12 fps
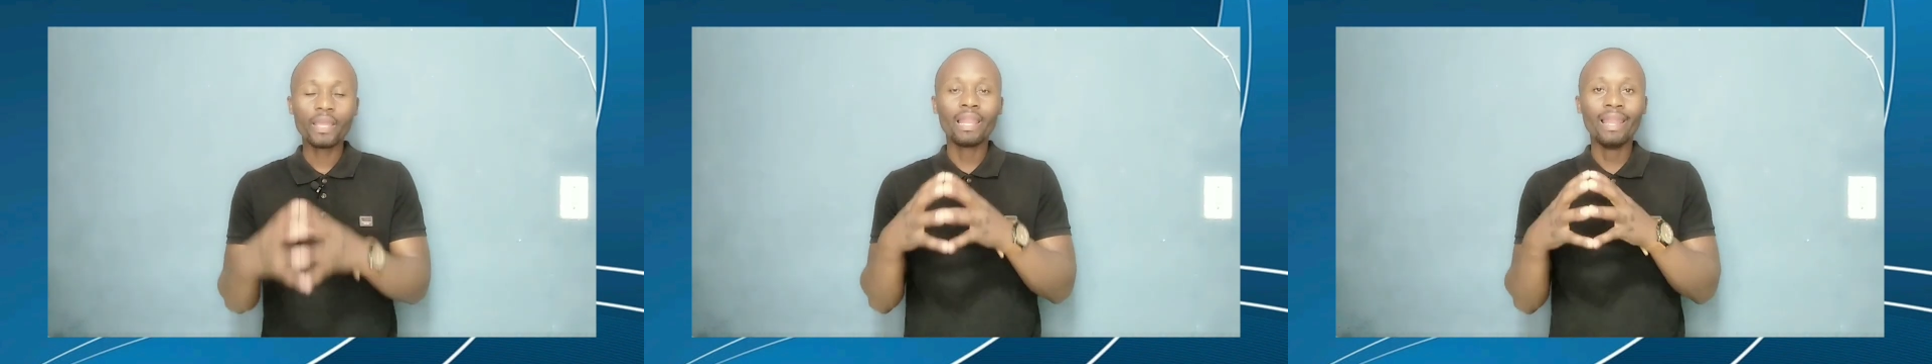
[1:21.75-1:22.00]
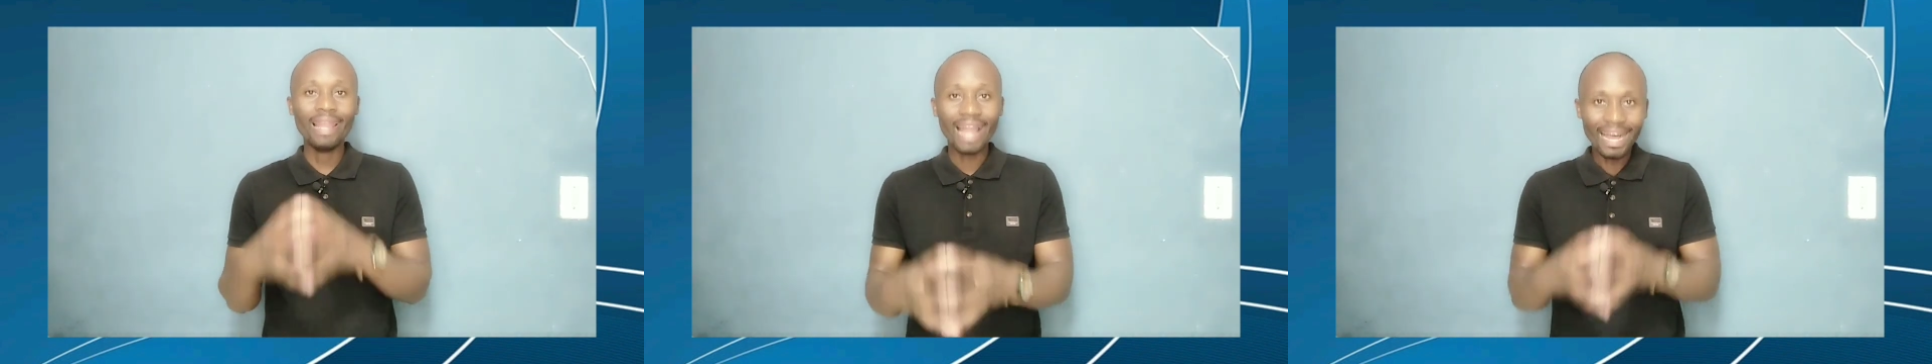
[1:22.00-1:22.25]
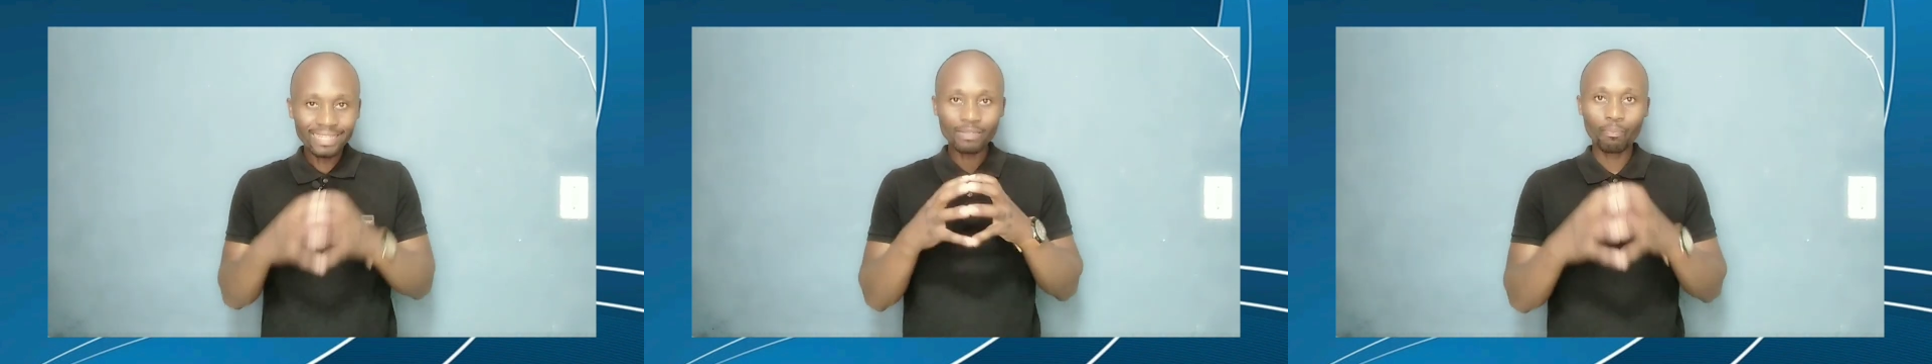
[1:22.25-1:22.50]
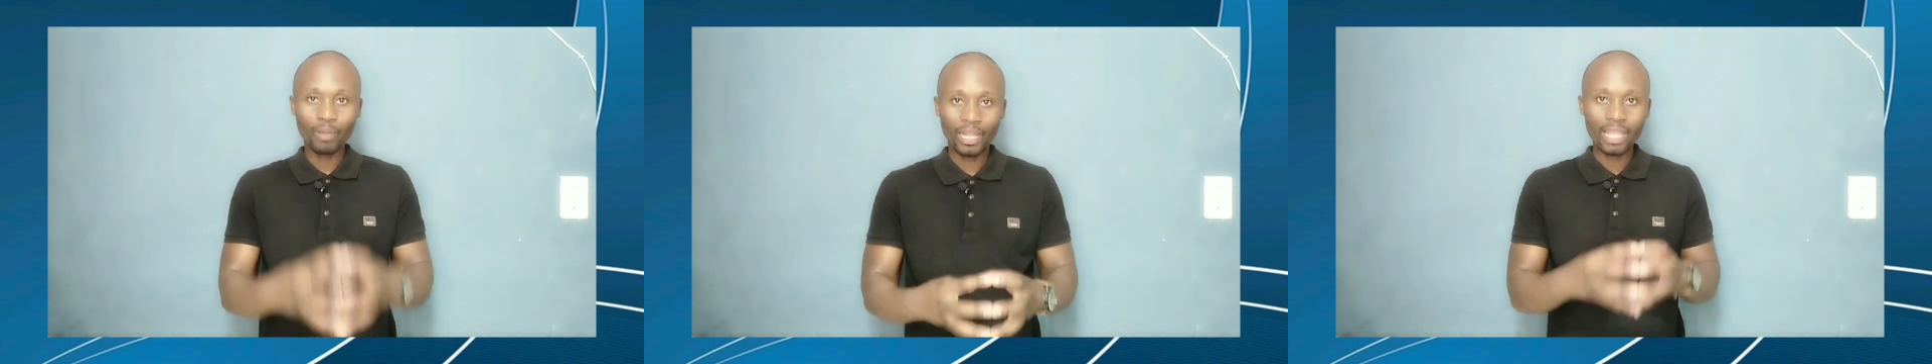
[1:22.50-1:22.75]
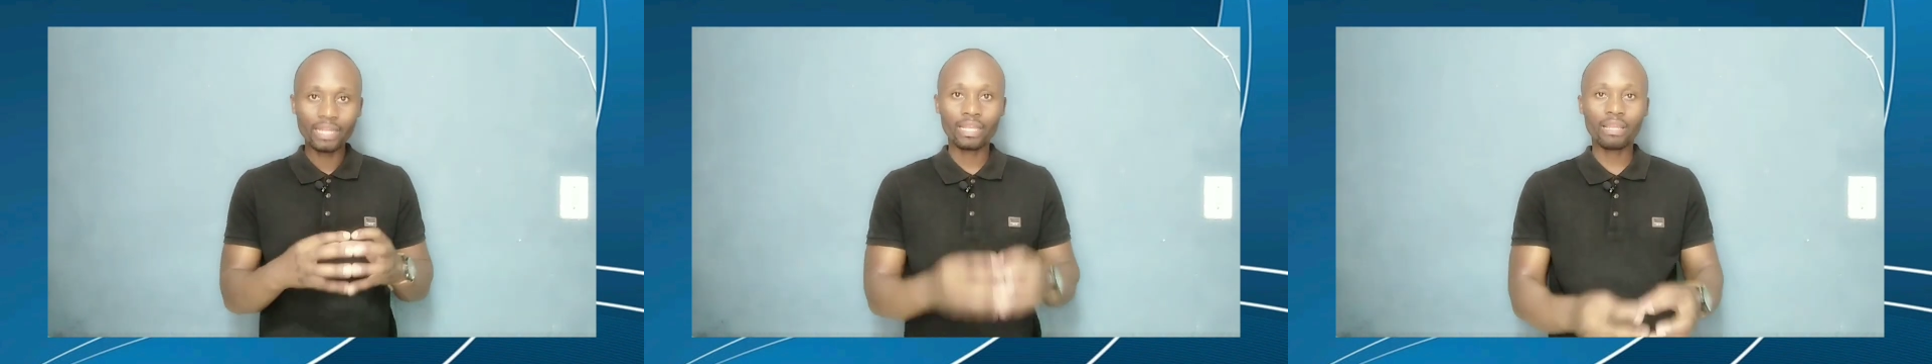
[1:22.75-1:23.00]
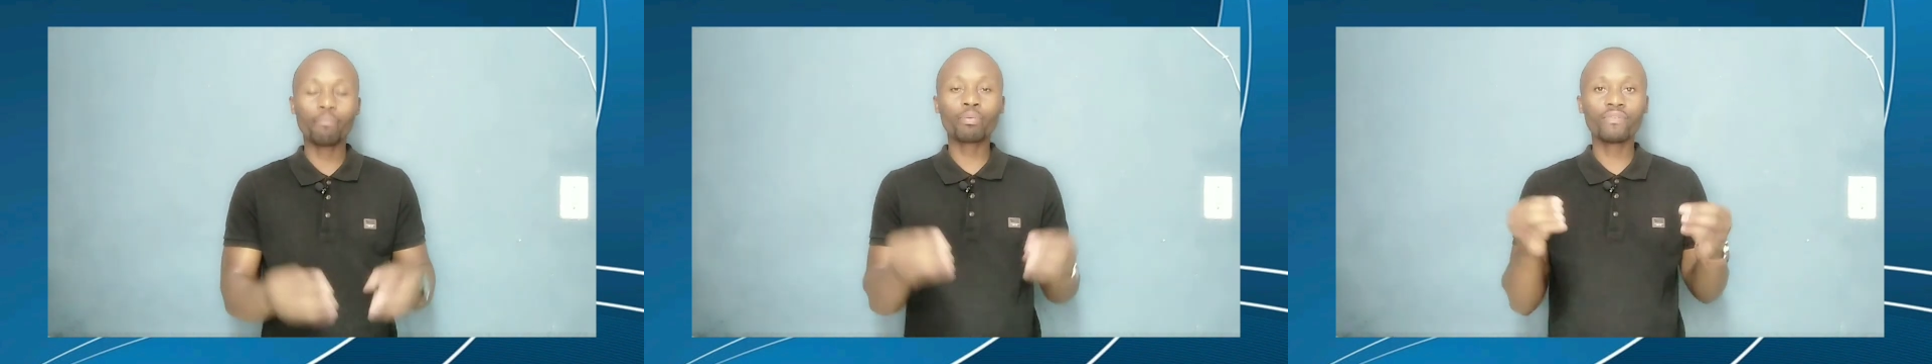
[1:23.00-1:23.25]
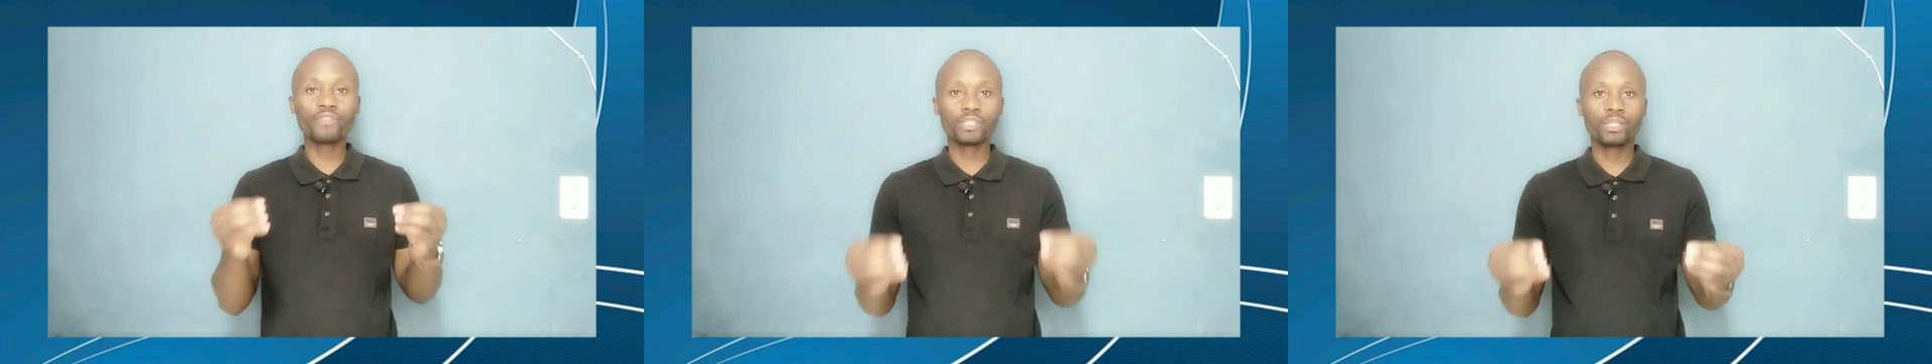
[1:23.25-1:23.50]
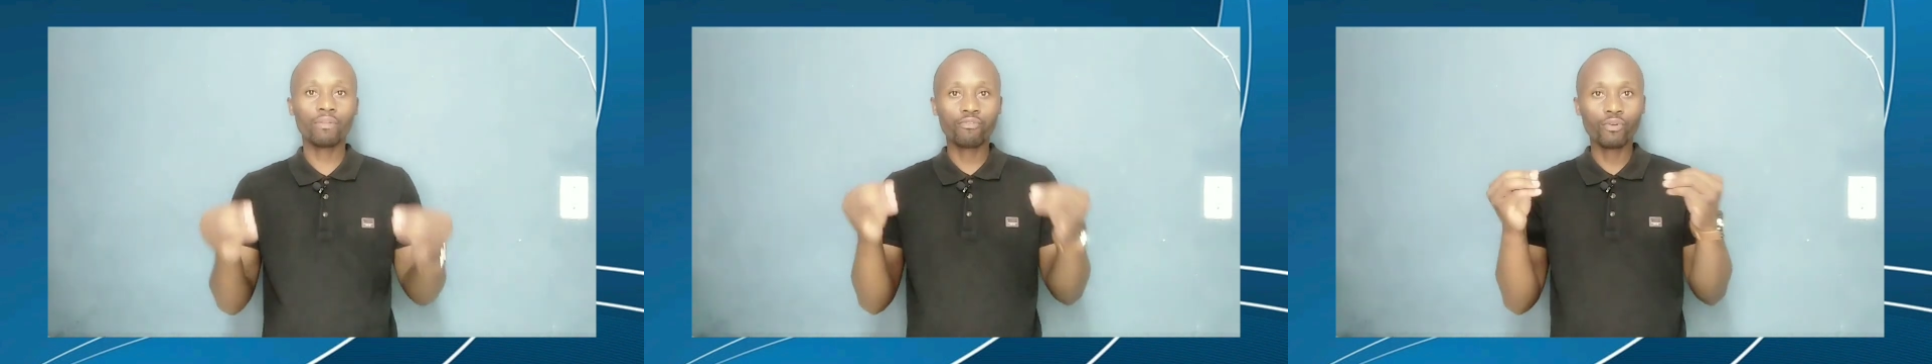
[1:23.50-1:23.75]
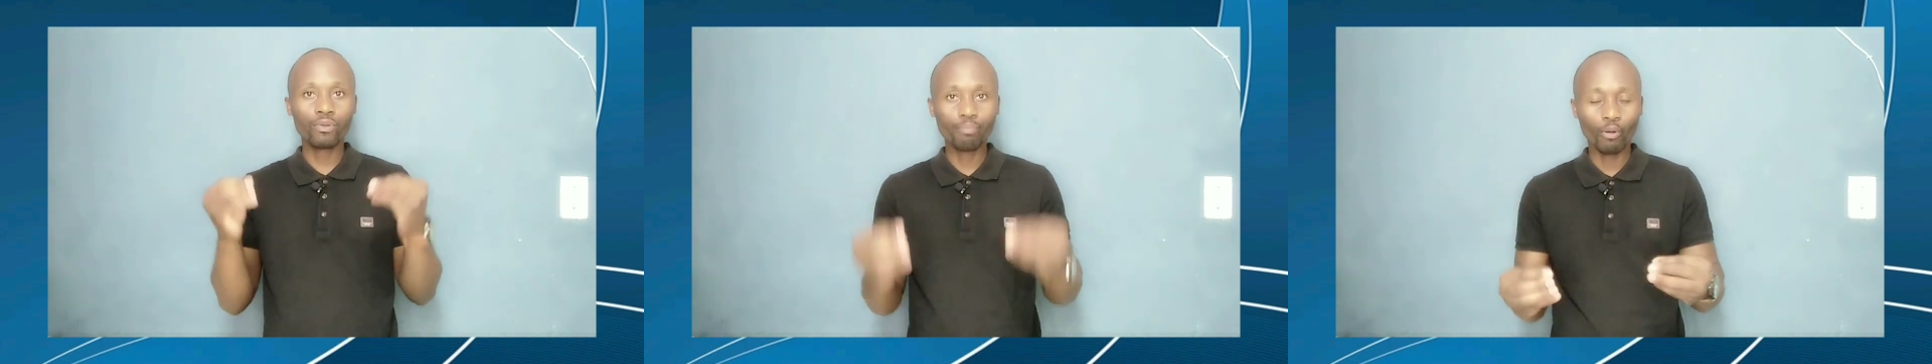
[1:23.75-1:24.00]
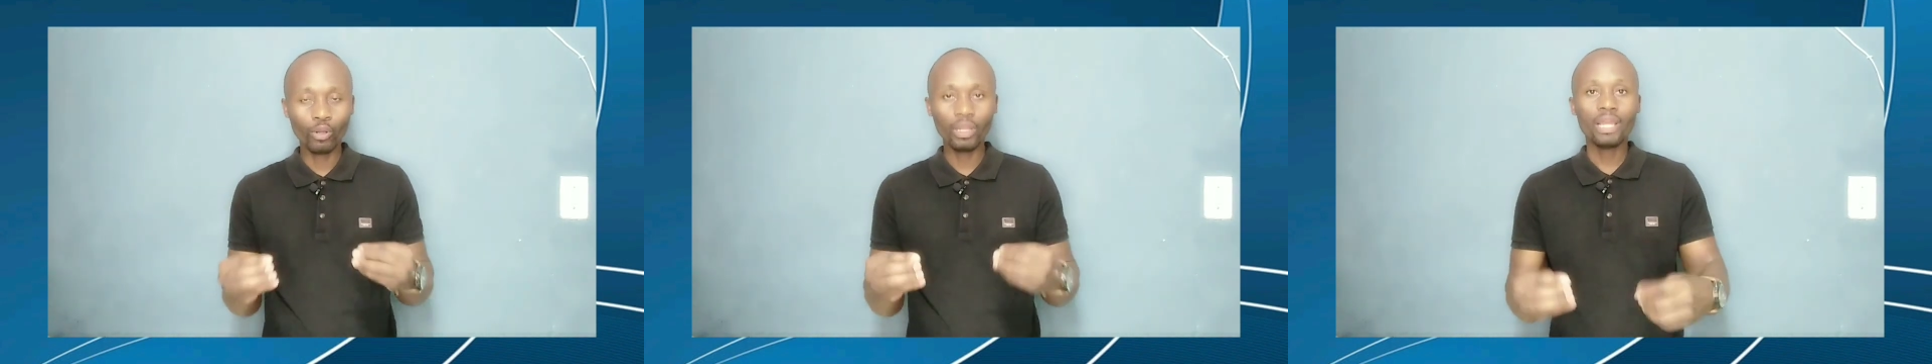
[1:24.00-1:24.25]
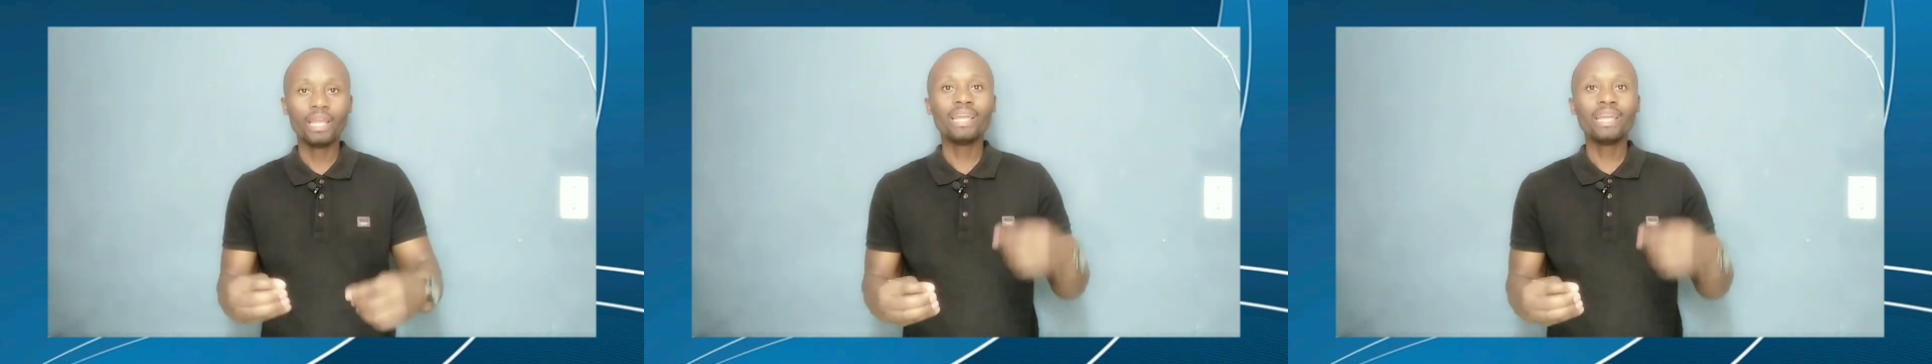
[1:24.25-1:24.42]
last played here professional football